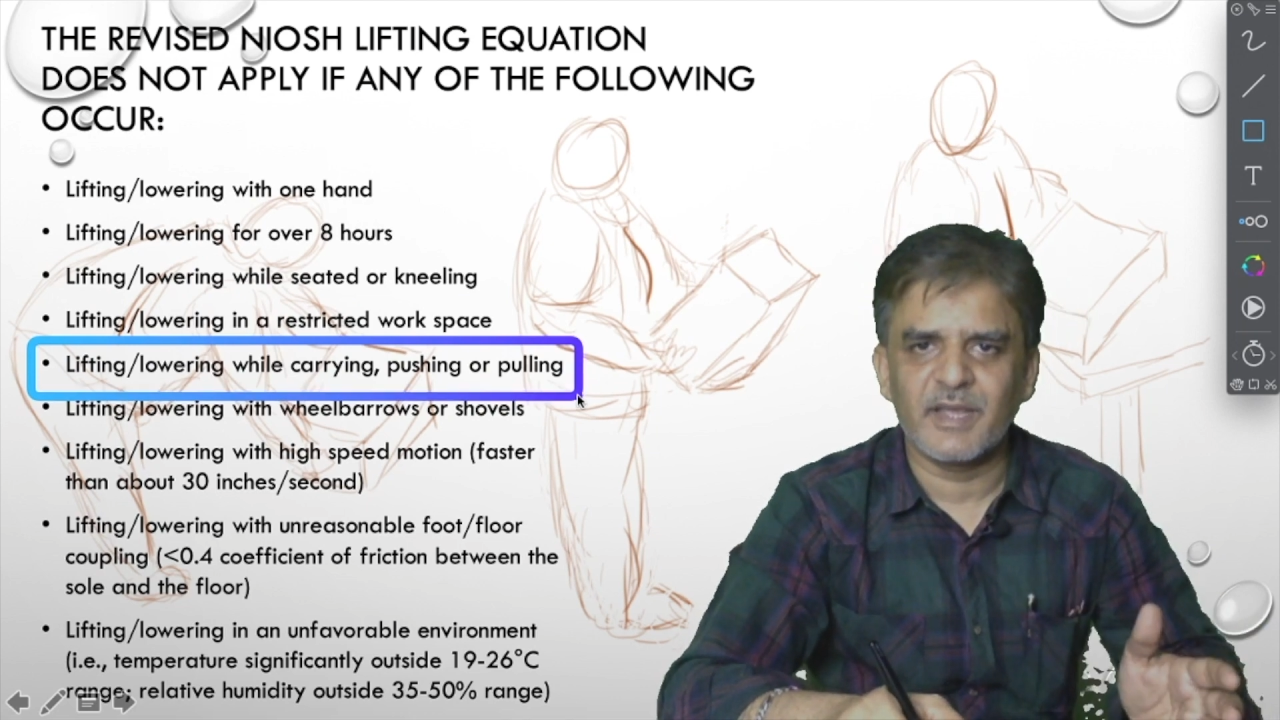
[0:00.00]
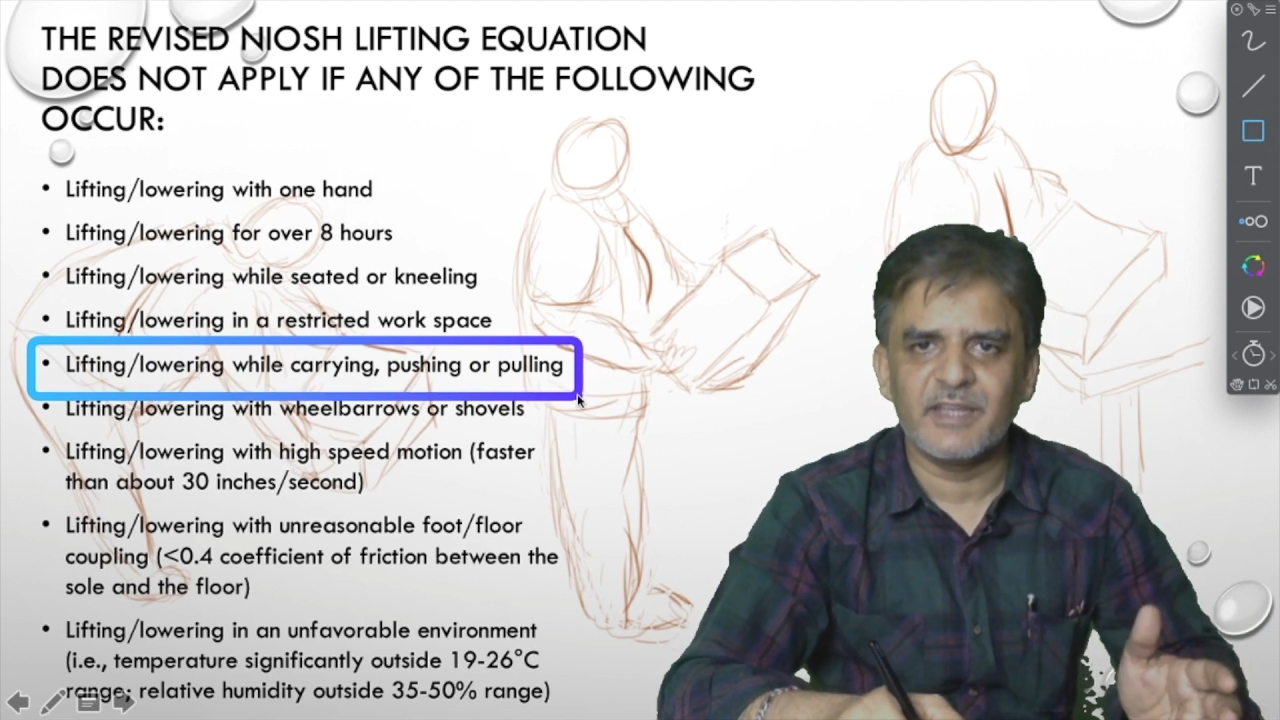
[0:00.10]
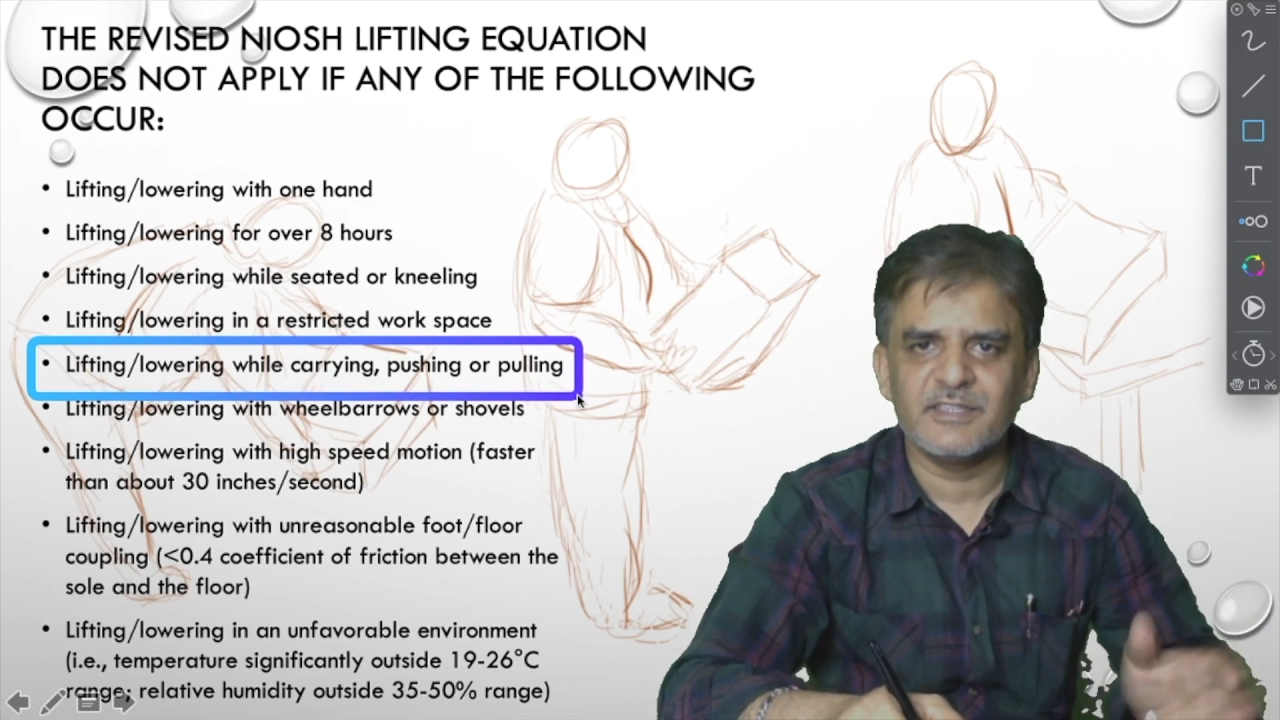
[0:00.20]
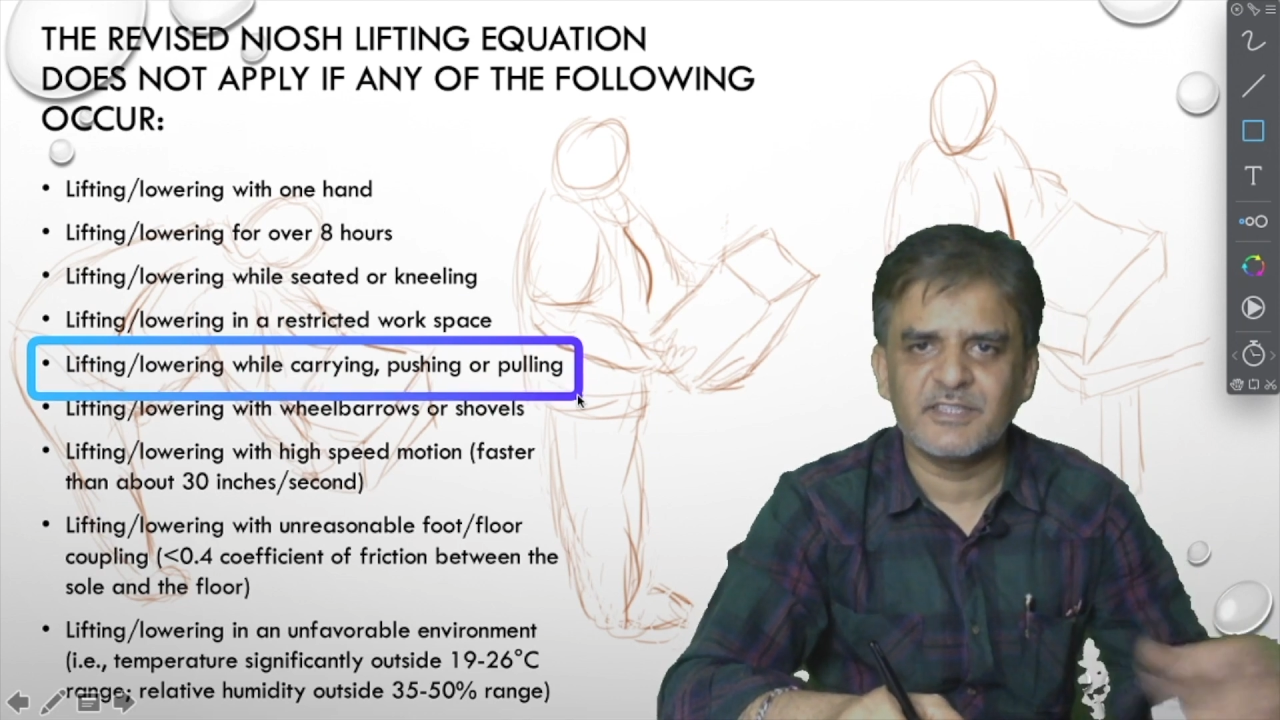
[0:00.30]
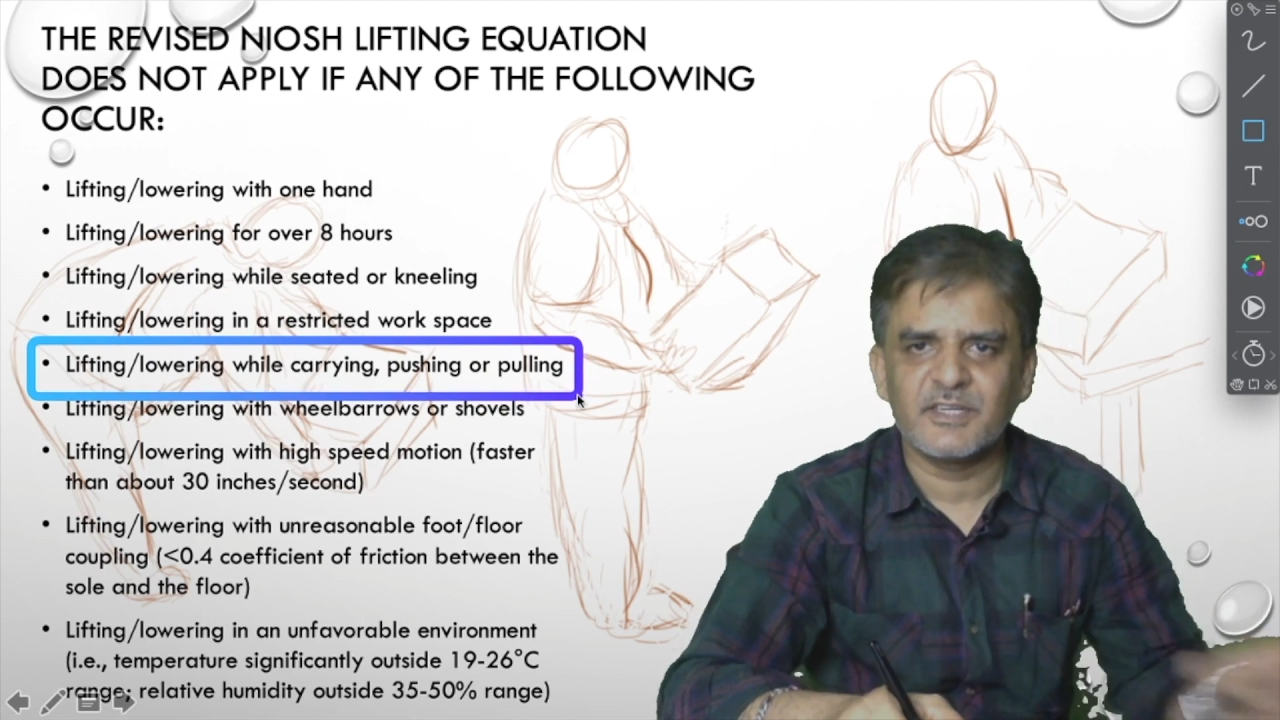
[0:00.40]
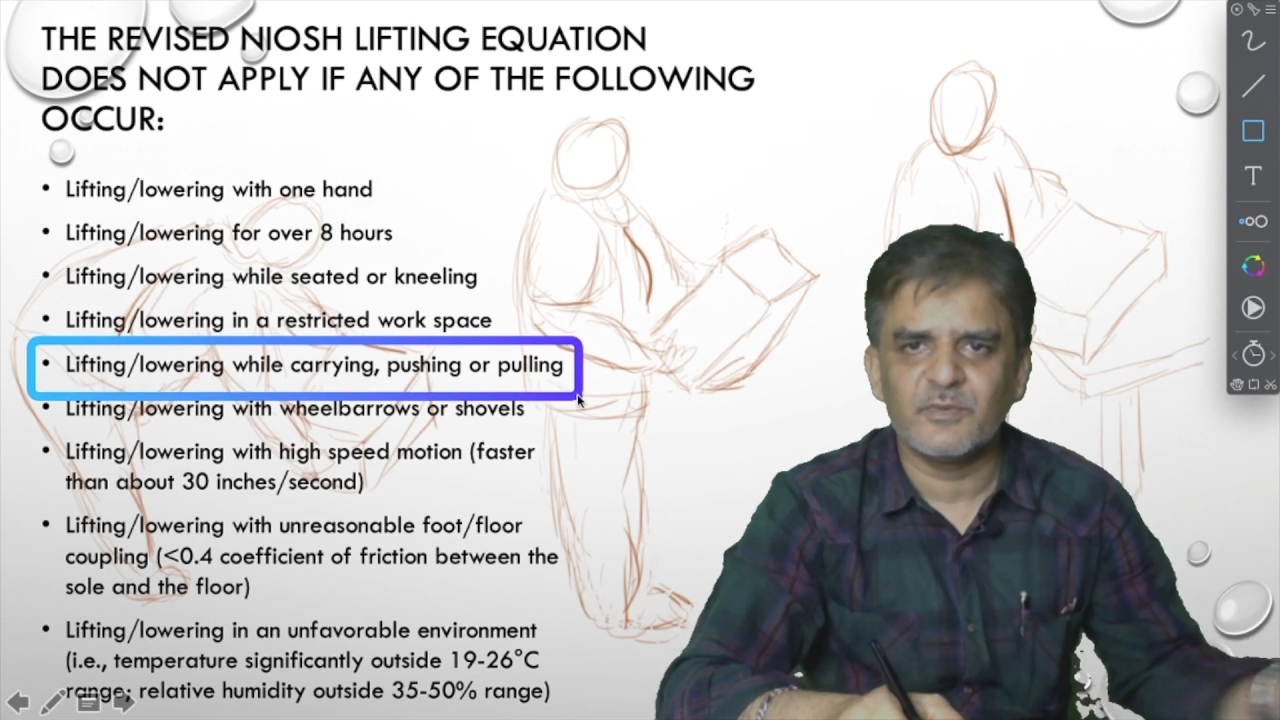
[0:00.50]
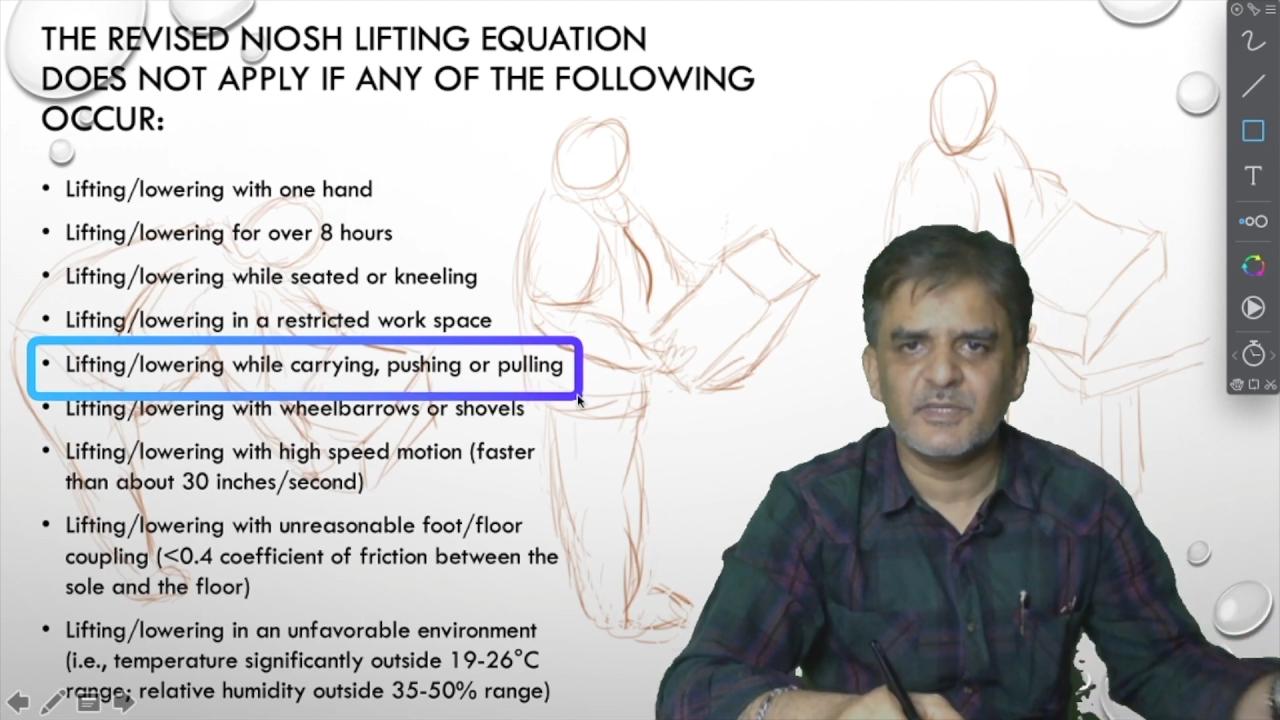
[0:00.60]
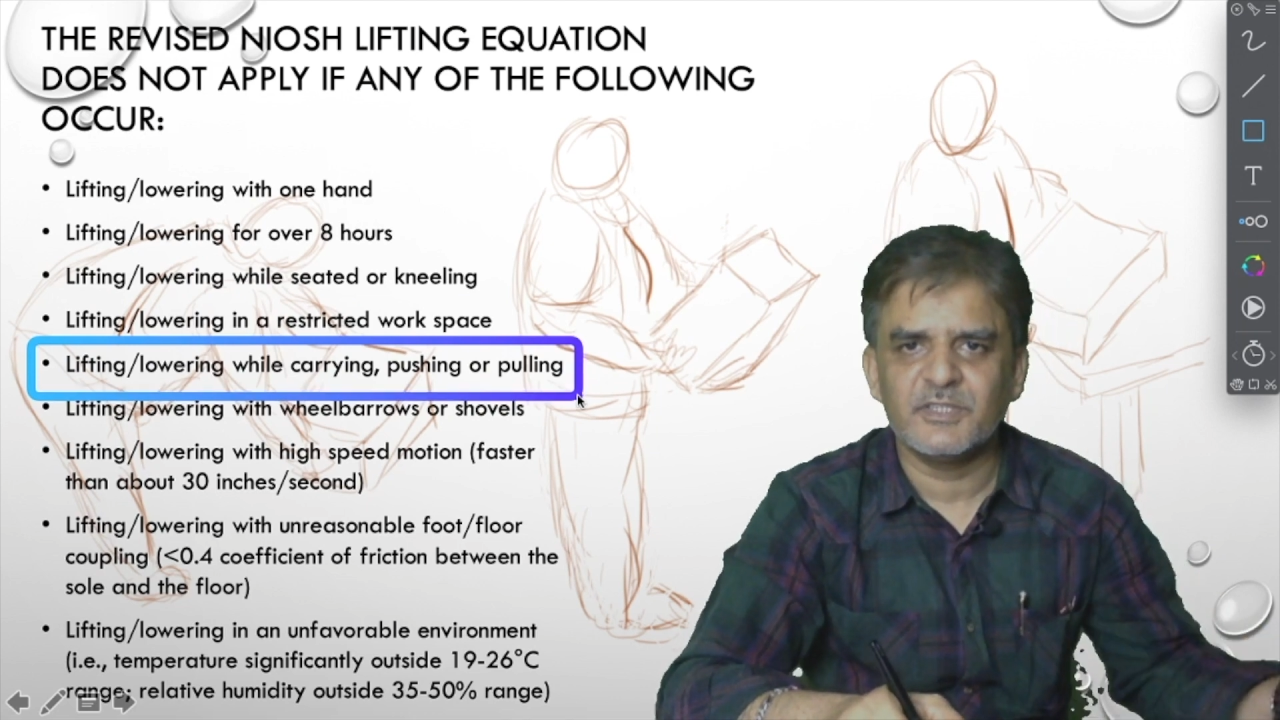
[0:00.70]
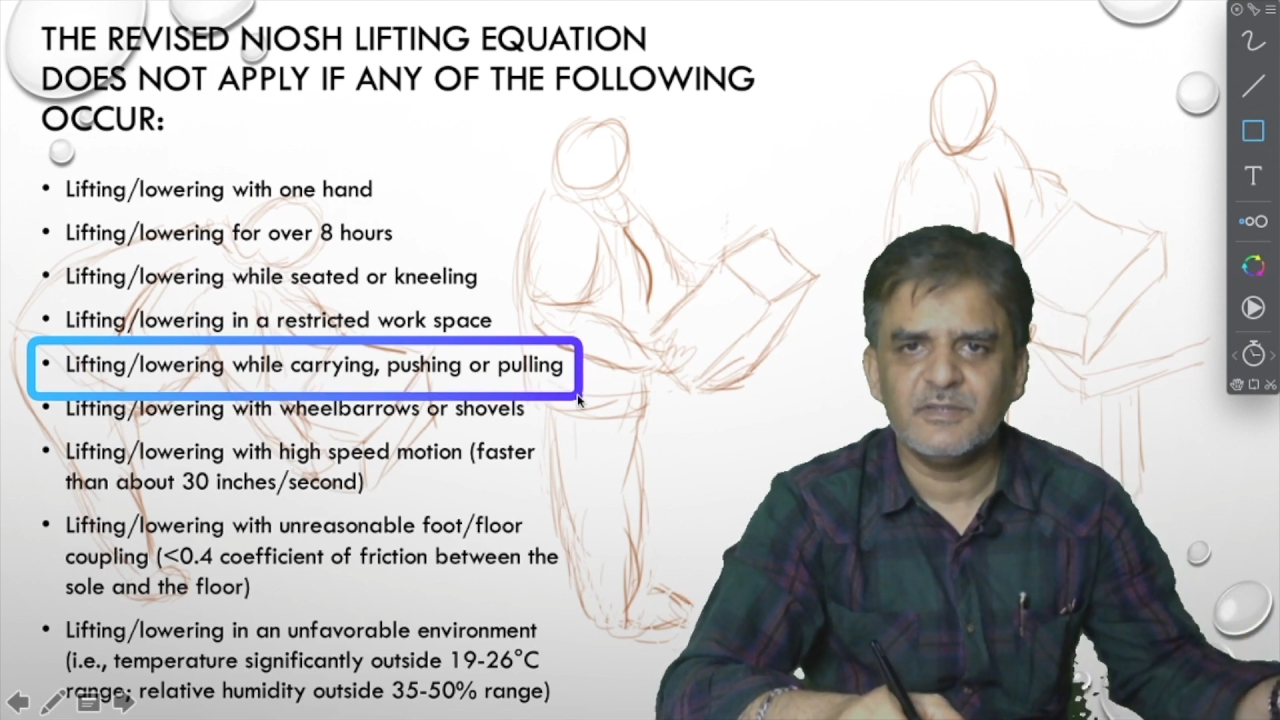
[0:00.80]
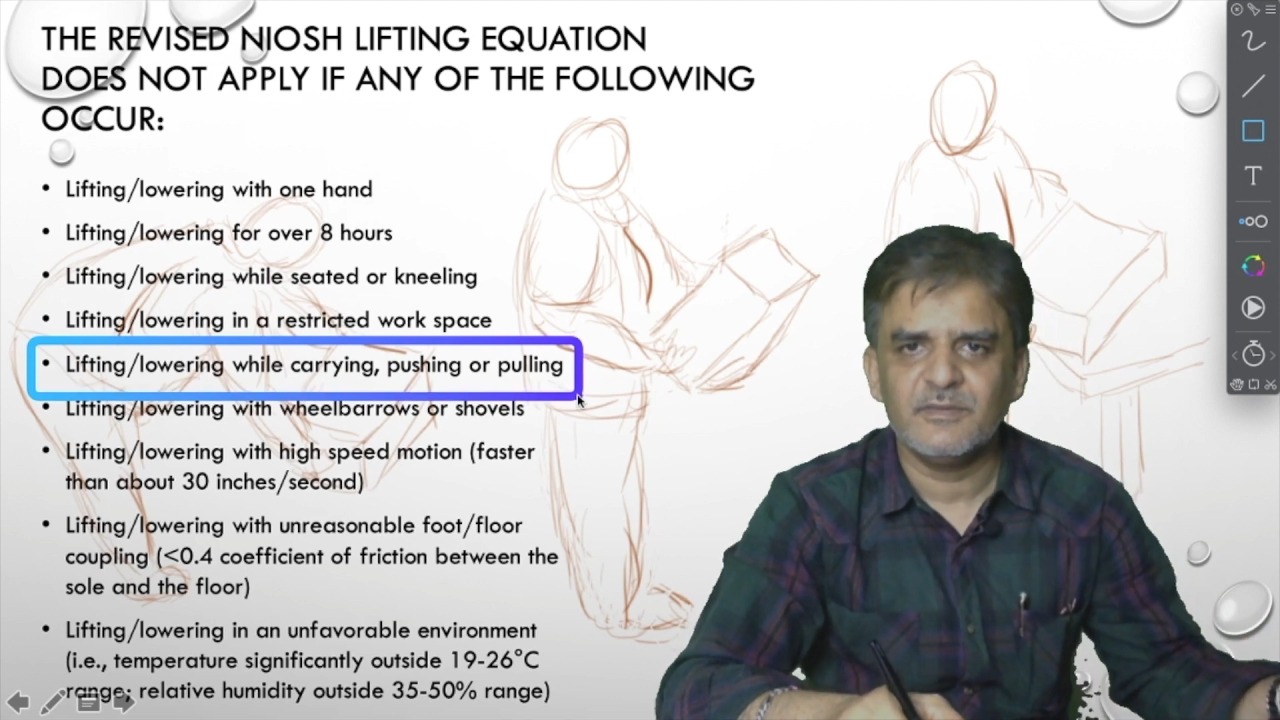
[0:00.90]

this equation.